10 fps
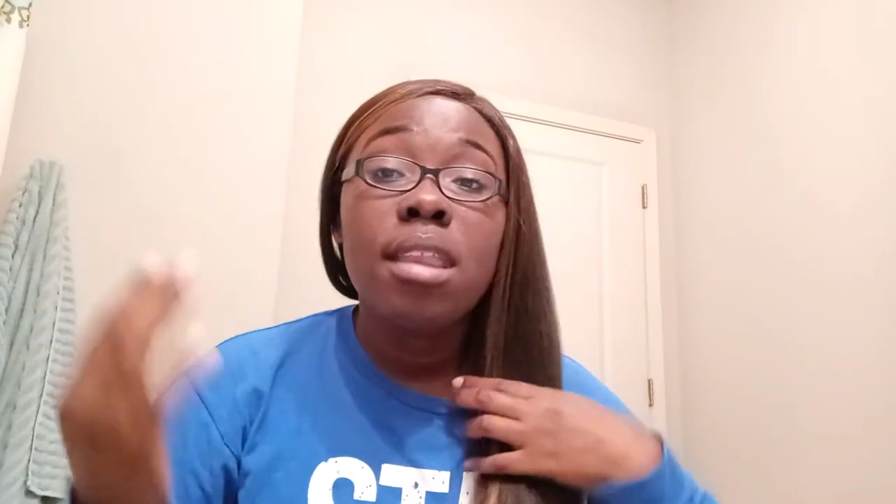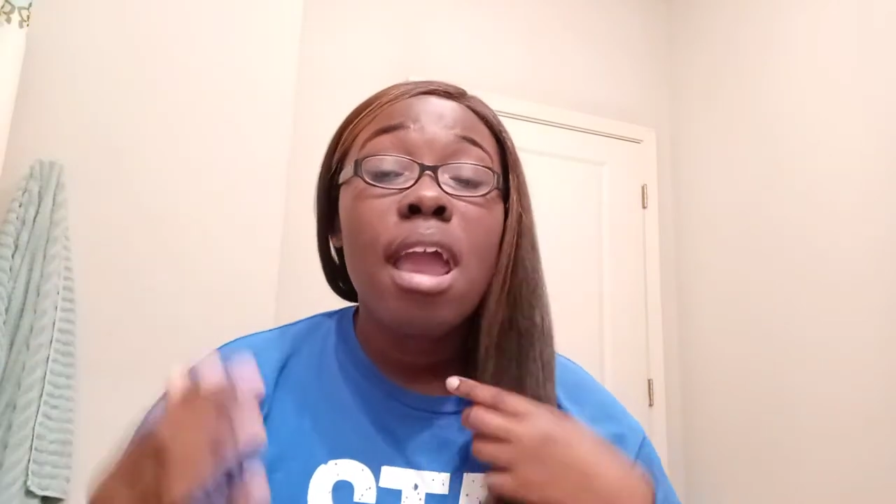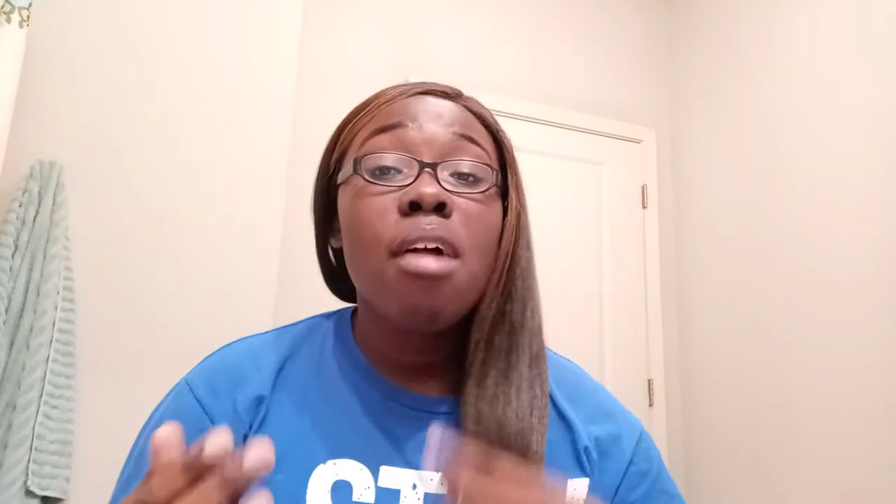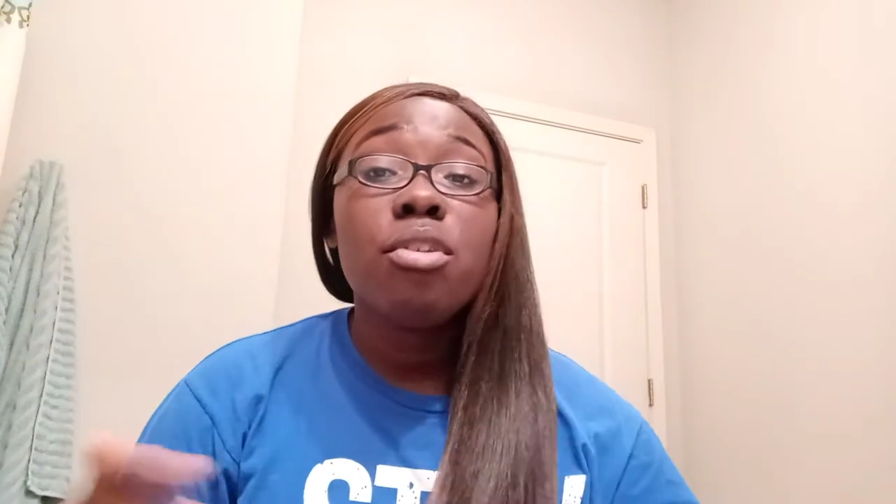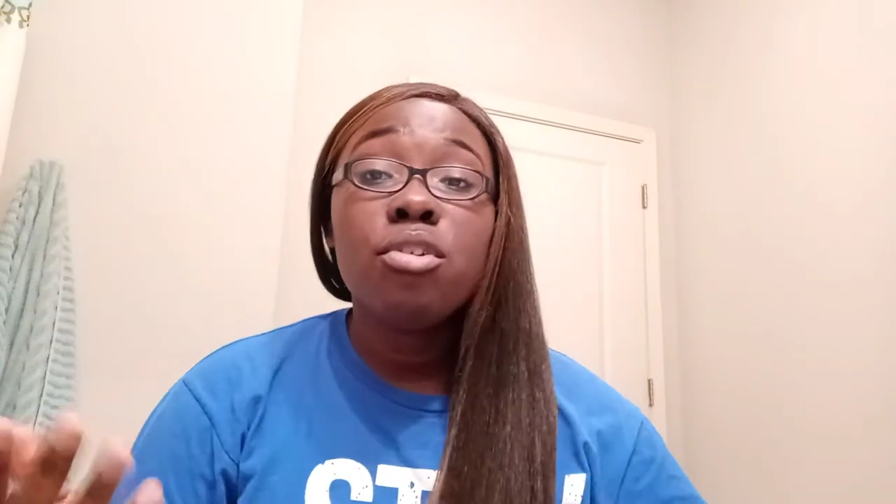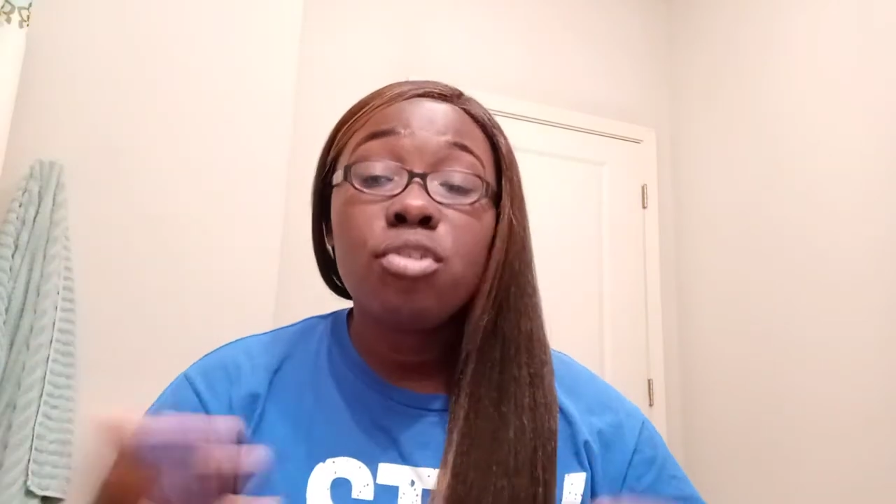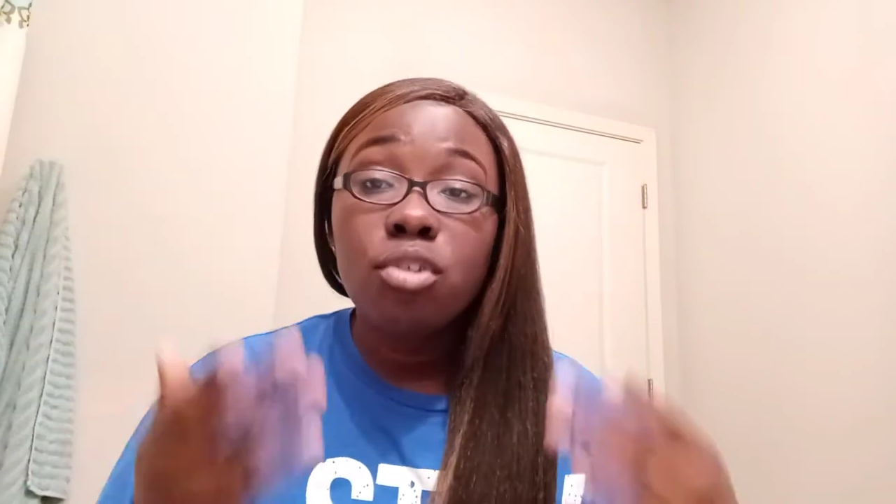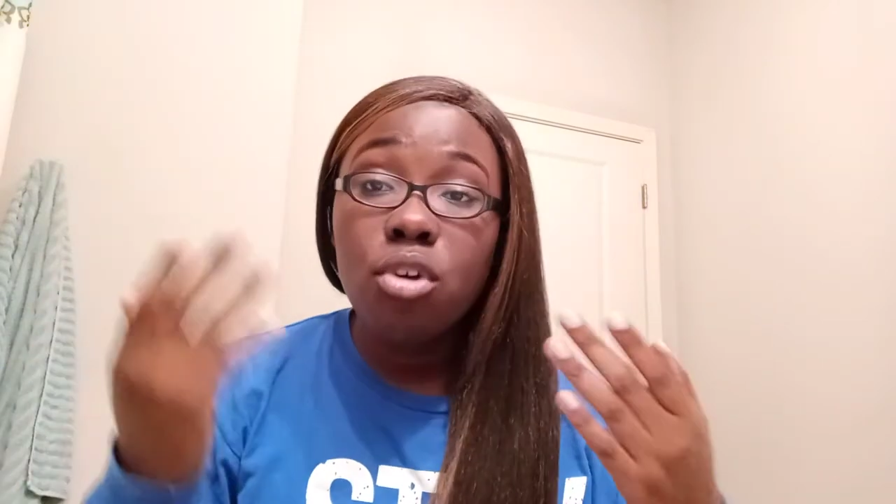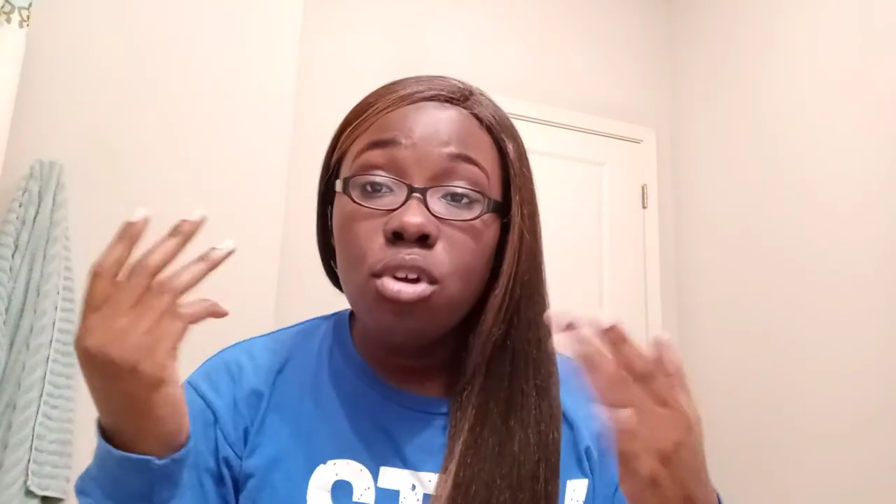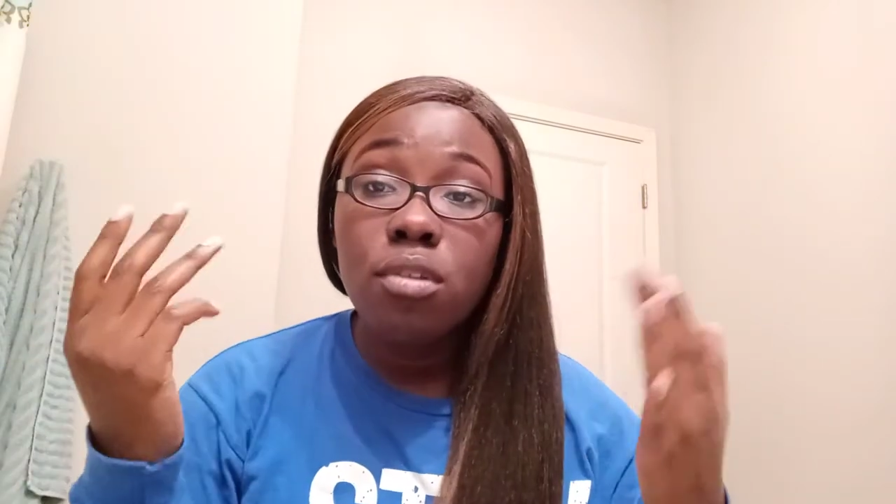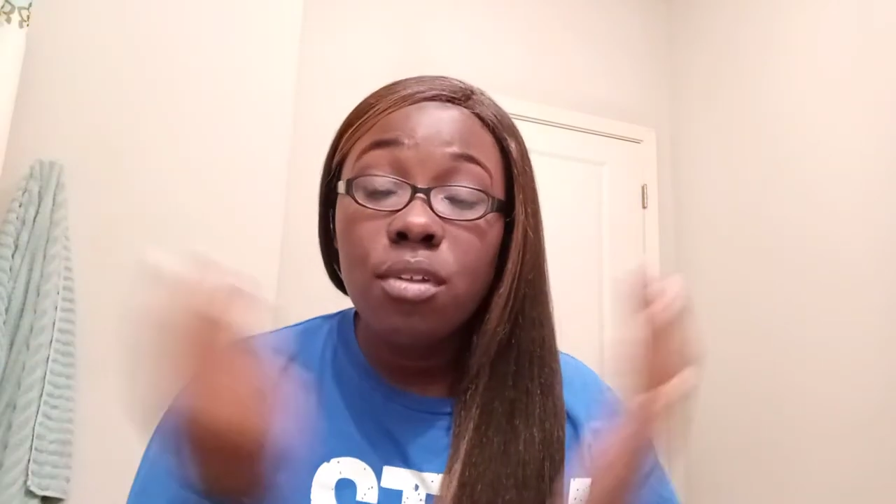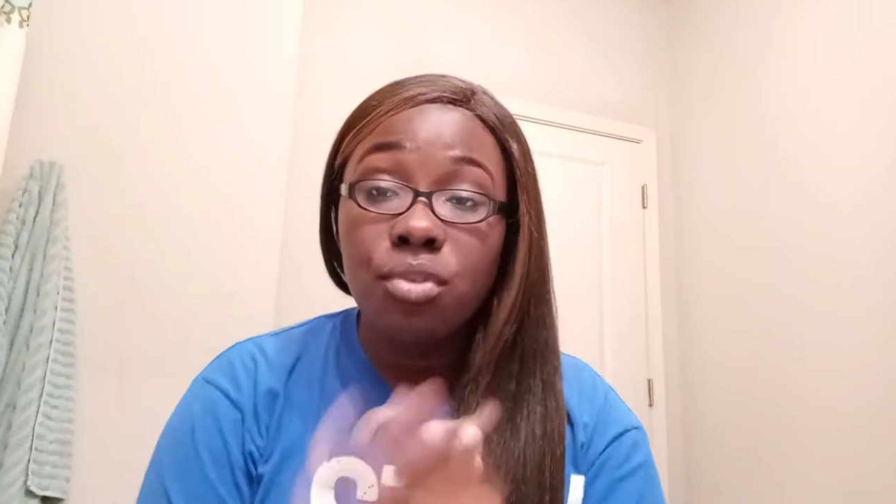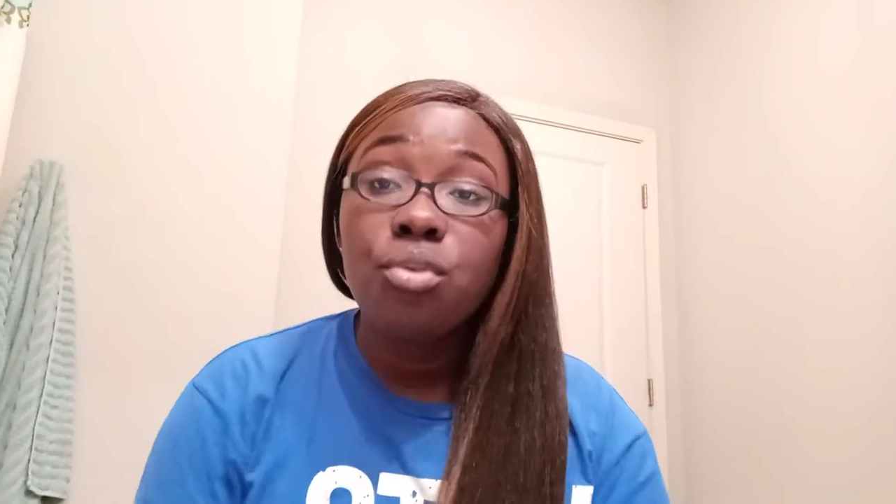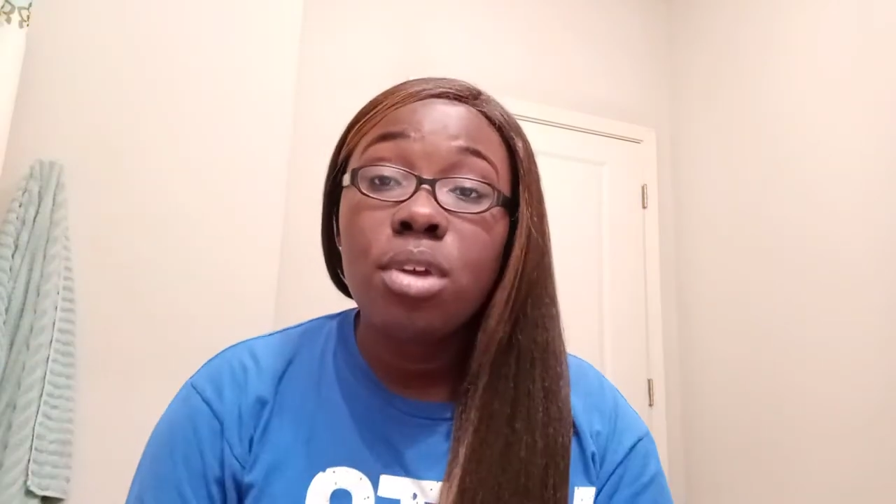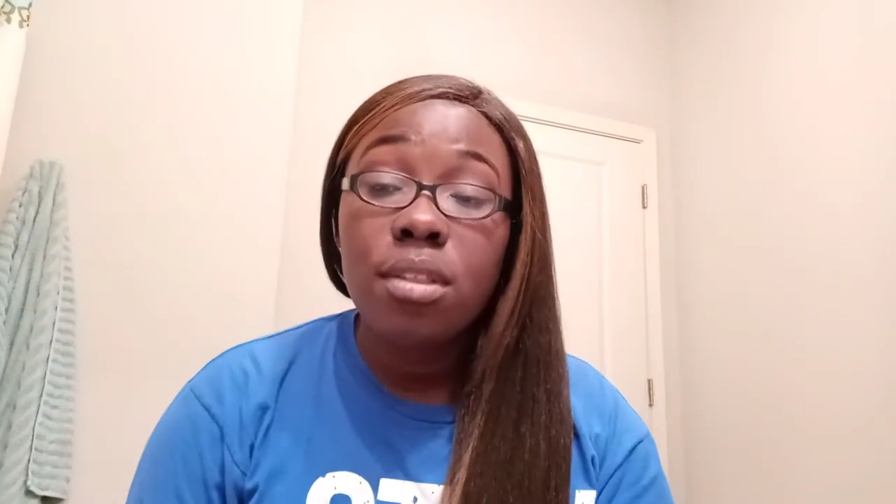Now there's currently
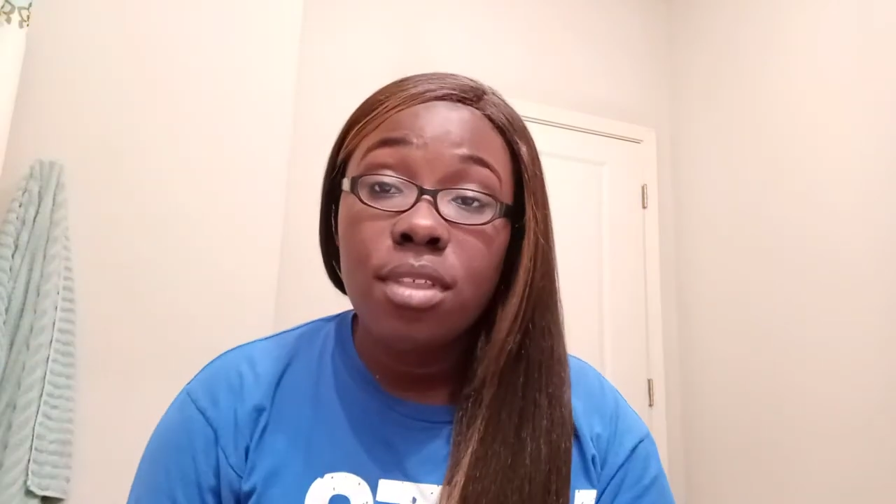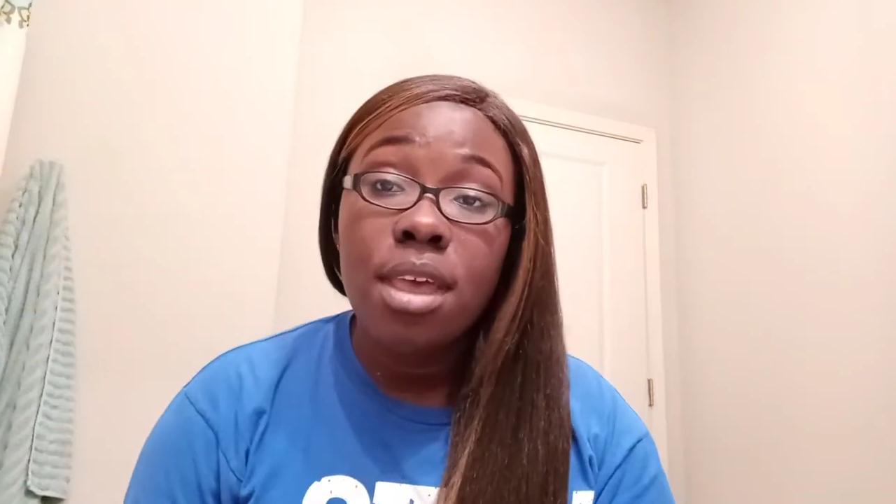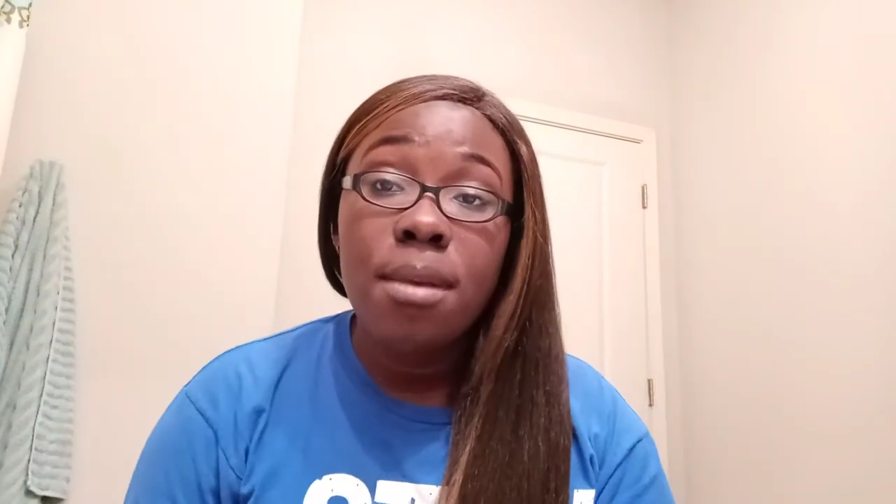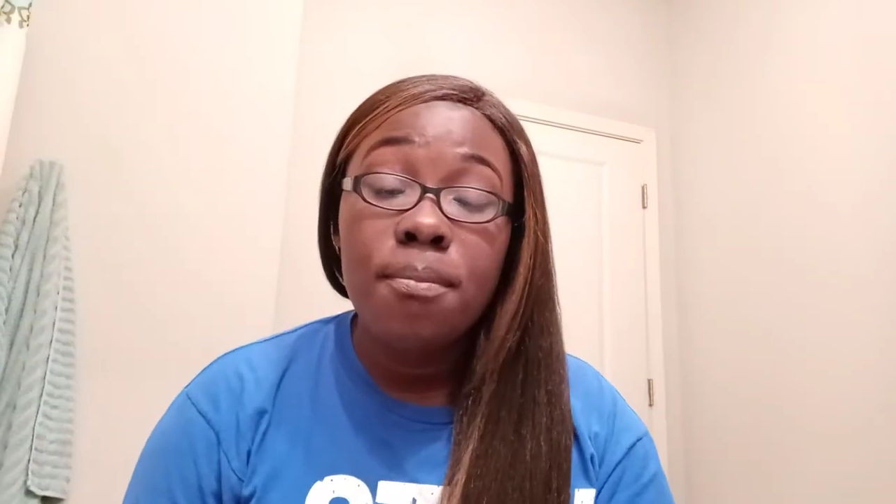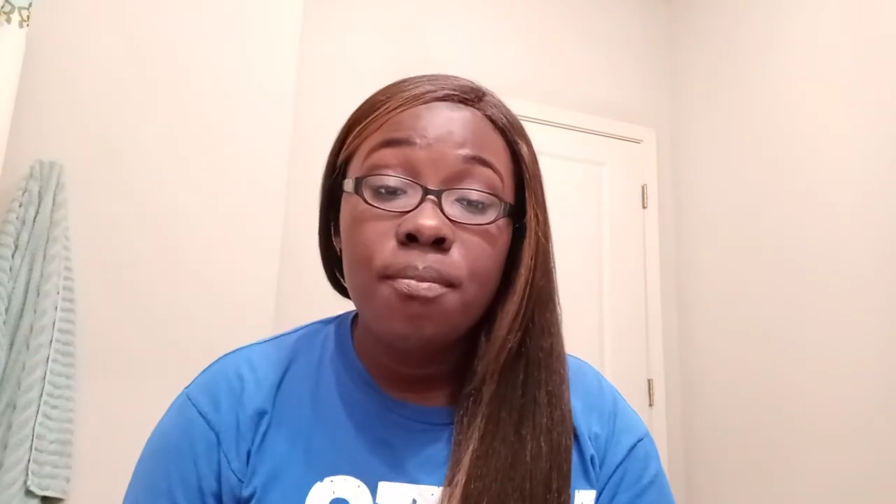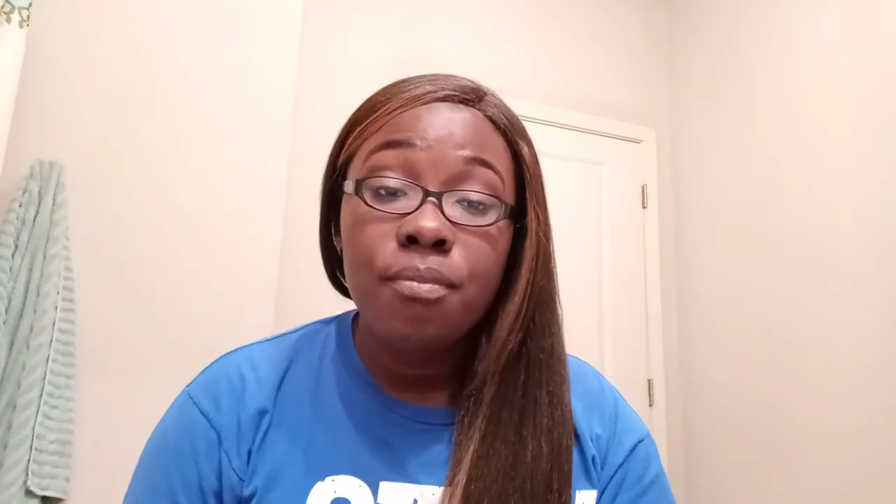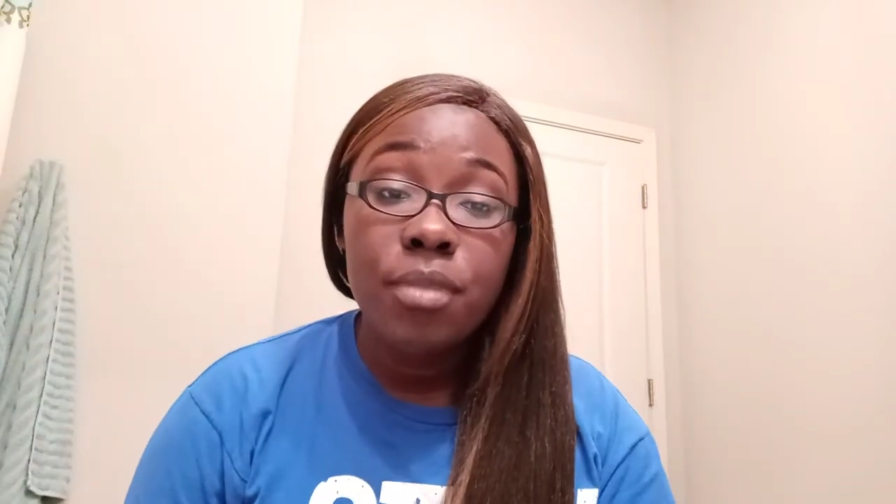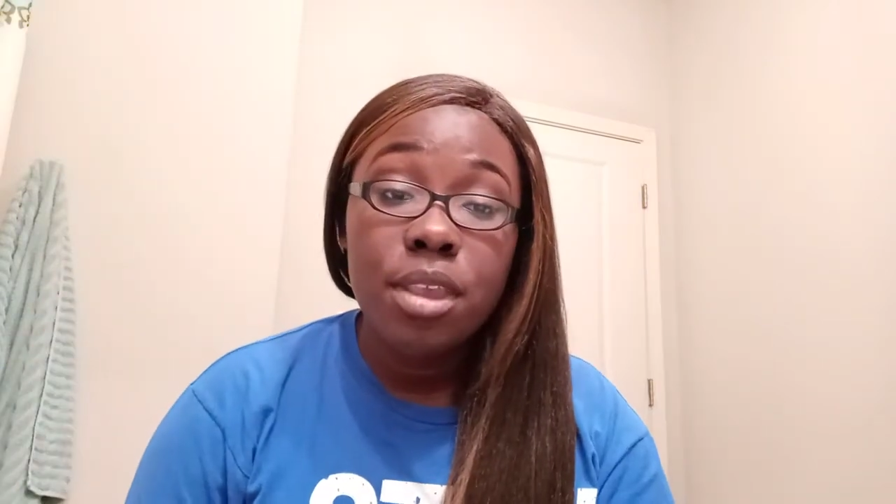three of them.